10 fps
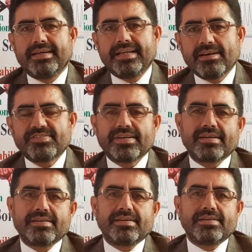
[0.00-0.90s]
And
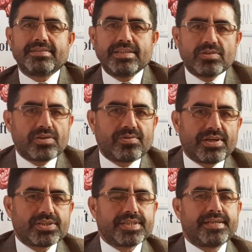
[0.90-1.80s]
after data
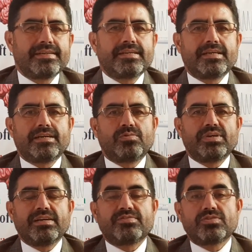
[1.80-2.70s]
correction,
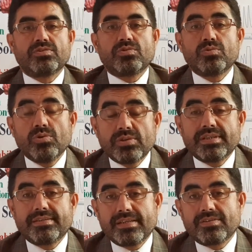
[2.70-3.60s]
we have to code
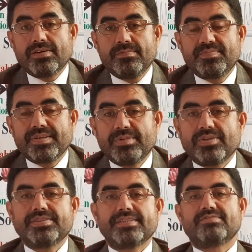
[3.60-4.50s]
the data,
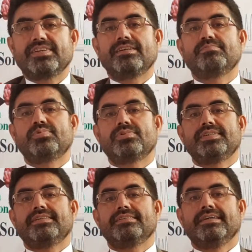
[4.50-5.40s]
because it's very
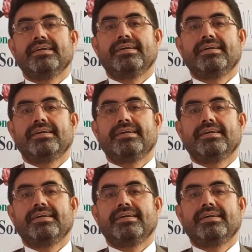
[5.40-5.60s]
important.